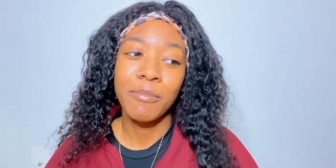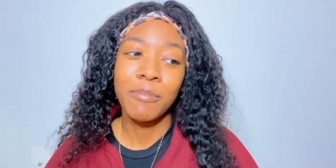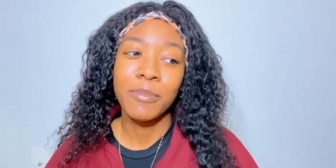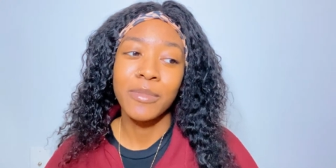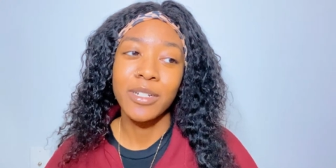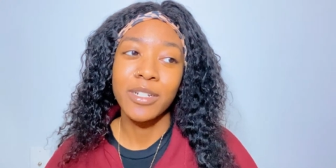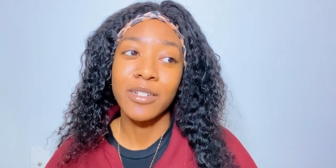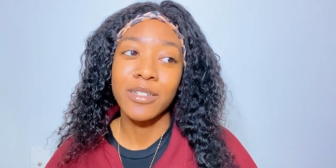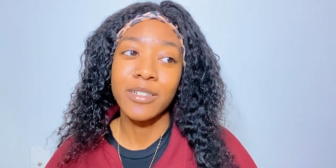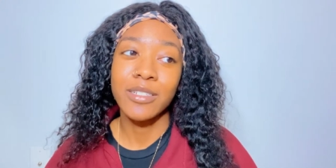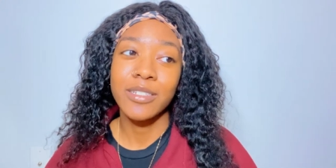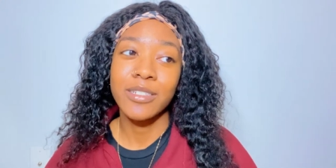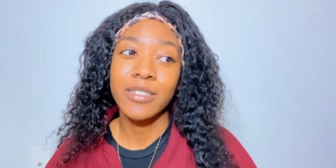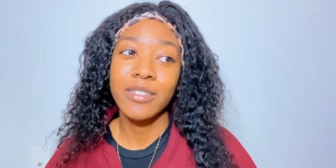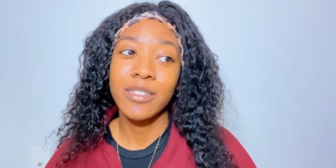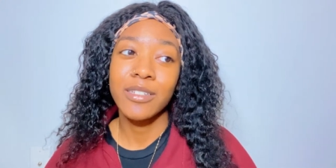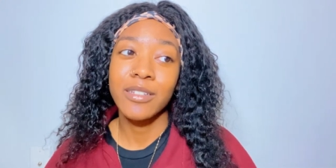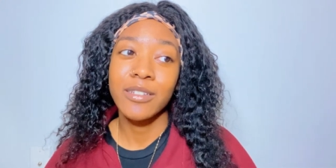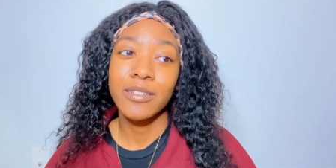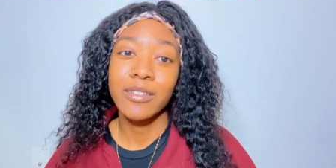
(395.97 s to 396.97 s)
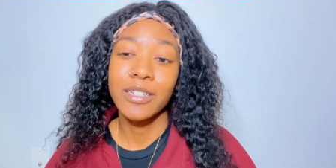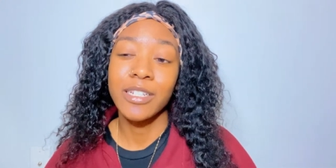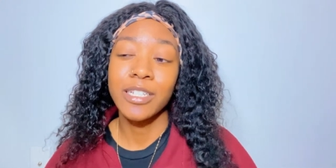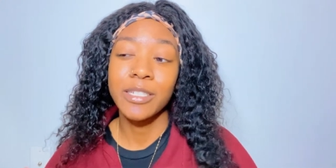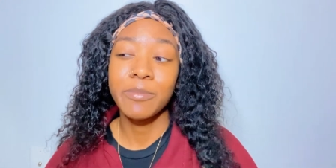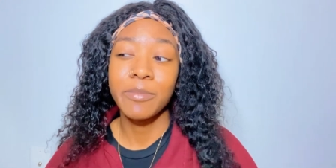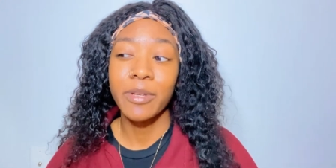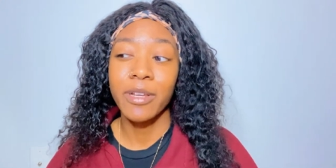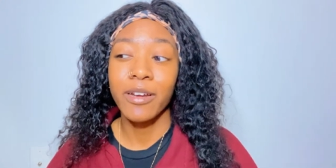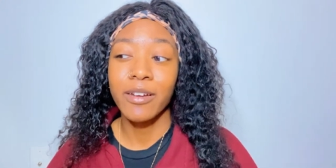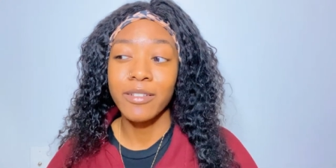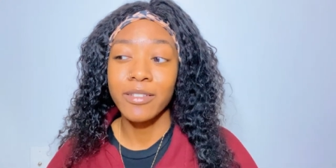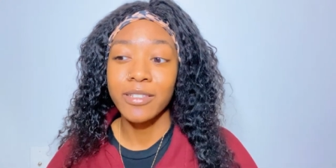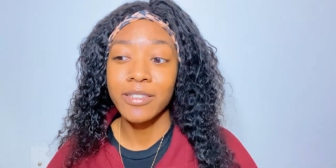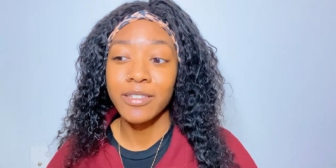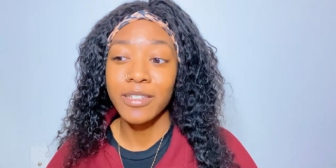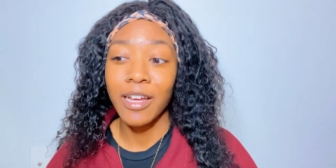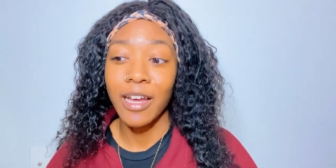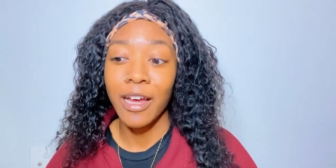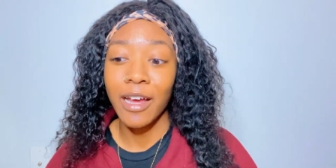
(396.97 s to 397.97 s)
Because let's be
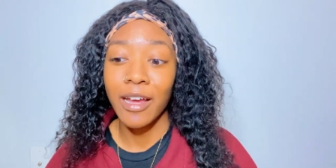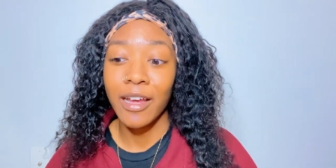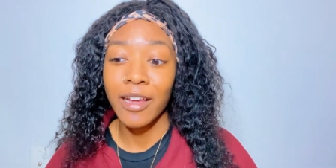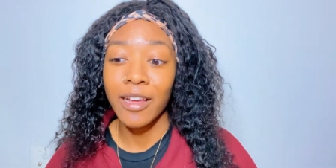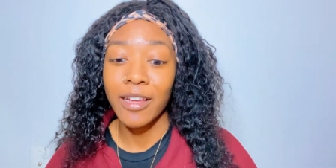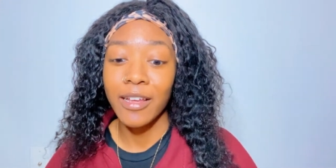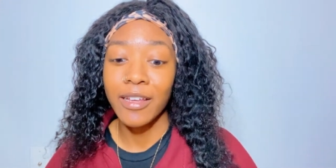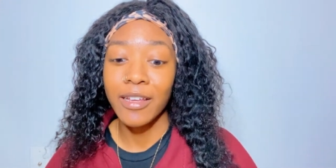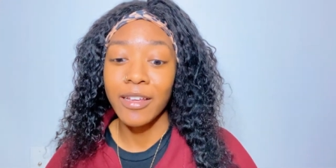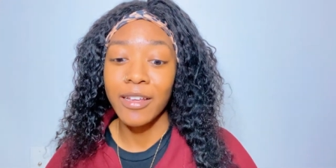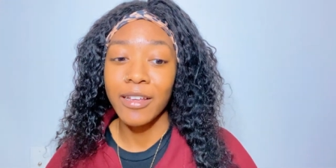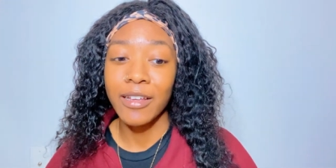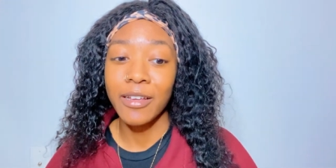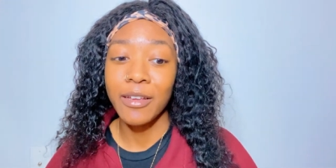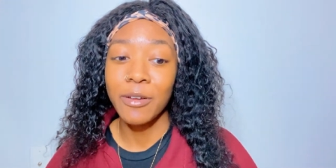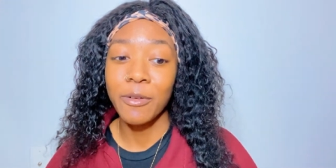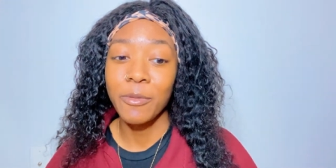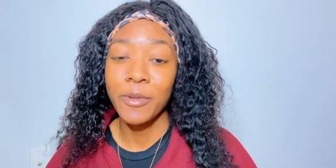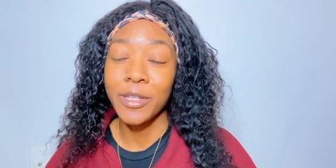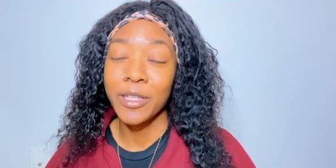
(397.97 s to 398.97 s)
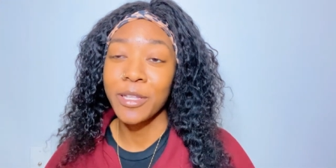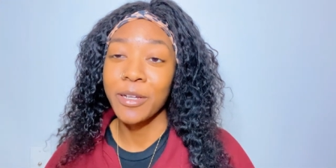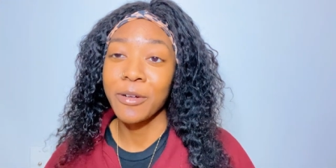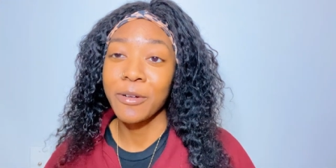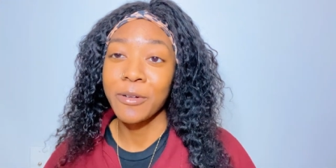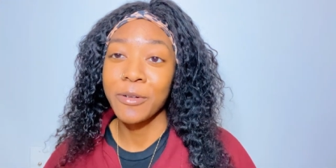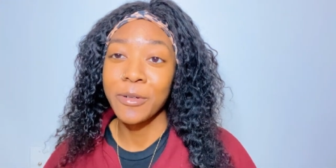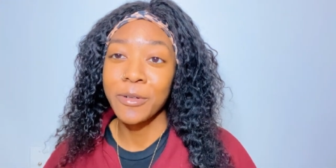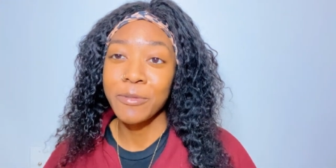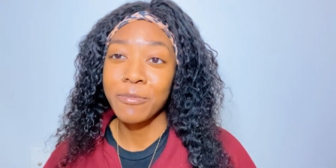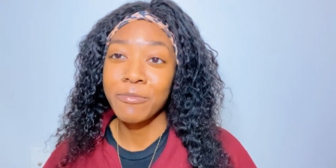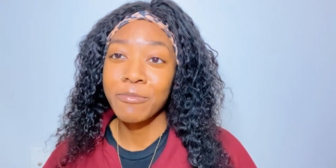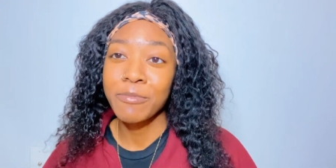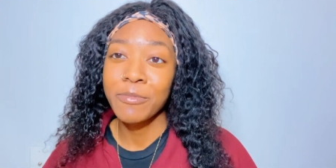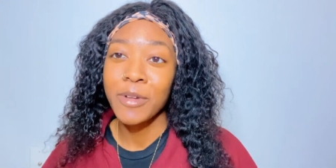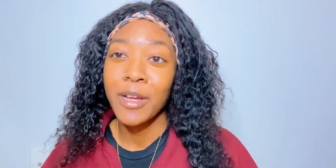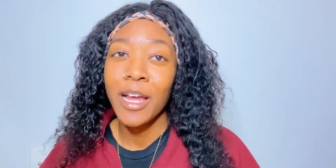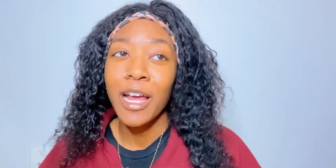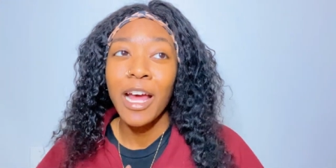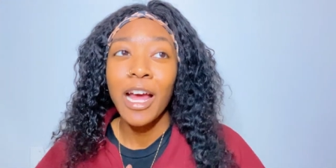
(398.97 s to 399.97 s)
honest, I we know
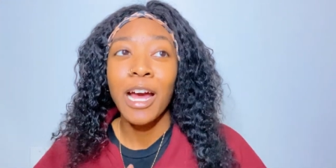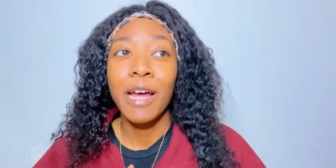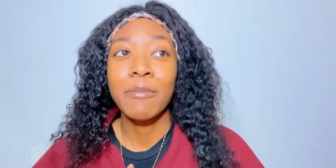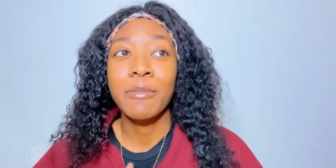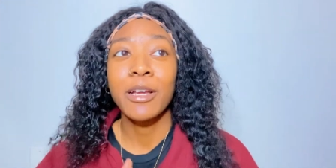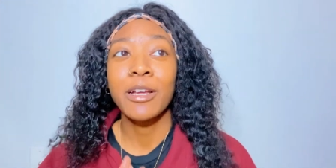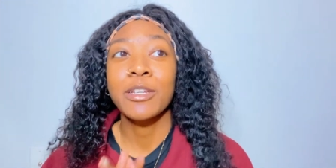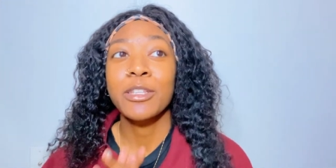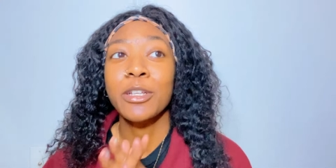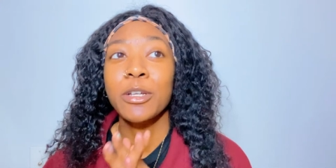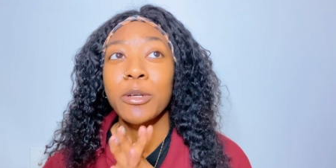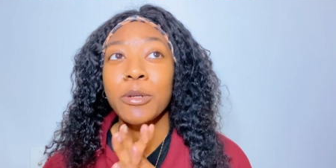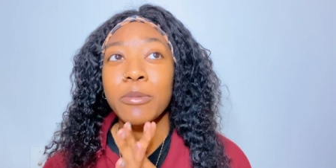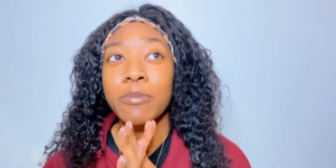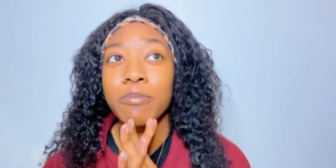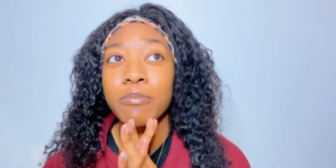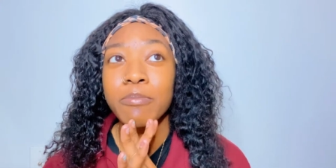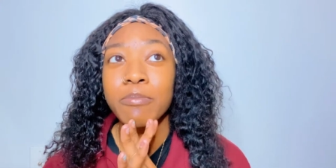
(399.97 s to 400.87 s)
I'm not gonna